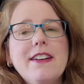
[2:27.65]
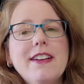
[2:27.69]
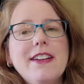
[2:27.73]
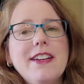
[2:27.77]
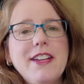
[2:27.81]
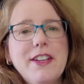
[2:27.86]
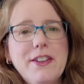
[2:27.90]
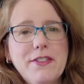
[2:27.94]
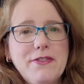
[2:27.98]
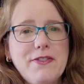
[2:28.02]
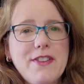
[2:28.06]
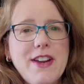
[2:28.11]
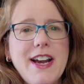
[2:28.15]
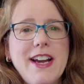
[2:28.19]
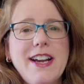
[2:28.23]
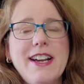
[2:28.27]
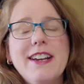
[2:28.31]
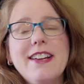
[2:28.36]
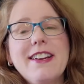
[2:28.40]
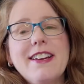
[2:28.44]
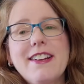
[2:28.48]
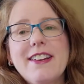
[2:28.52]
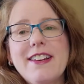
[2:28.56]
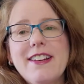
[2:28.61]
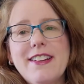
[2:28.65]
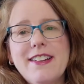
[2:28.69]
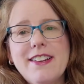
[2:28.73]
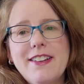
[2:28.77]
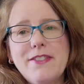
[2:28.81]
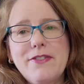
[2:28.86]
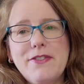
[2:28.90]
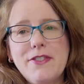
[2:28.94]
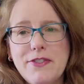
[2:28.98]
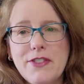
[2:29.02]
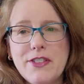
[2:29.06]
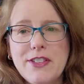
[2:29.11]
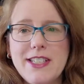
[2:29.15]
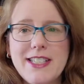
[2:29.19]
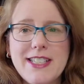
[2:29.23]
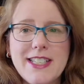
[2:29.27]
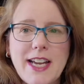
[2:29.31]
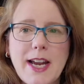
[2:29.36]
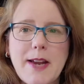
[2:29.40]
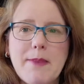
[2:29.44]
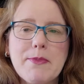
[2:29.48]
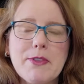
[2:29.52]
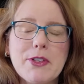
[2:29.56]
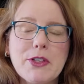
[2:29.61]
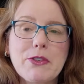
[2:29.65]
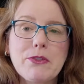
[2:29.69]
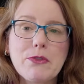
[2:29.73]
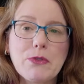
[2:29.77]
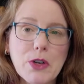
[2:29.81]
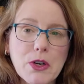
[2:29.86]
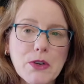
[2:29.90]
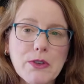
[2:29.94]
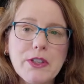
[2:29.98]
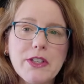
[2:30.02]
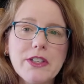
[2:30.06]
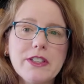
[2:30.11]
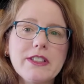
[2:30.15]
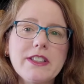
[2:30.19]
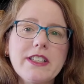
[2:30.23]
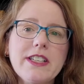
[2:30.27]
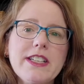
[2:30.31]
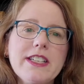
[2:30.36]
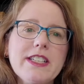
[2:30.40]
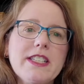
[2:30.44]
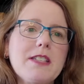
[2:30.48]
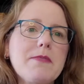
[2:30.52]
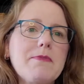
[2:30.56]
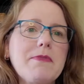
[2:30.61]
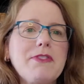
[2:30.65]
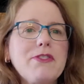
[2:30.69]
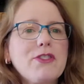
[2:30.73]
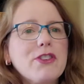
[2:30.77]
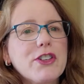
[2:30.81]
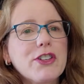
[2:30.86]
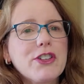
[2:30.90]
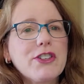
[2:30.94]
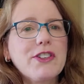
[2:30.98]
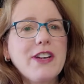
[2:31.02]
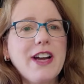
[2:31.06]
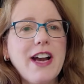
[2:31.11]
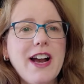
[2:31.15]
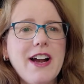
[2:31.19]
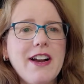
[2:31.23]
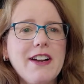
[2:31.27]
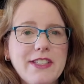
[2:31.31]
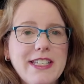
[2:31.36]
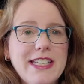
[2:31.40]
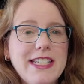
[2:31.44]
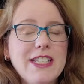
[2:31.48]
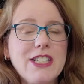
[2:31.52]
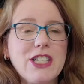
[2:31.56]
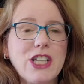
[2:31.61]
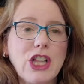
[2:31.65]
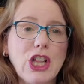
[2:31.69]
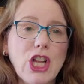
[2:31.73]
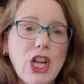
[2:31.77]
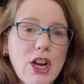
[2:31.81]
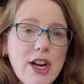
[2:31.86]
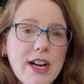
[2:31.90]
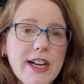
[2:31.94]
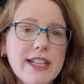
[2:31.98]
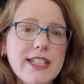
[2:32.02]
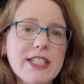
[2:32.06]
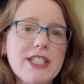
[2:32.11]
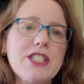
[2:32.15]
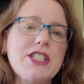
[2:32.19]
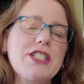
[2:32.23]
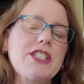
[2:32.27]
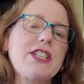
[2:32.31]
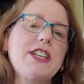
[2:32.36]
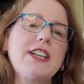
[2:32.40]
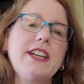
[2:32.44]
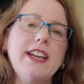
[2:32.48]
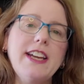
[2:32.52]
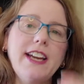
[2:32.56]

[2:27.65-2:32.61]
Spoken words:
If not, if you need time to grow your list before you need to launch,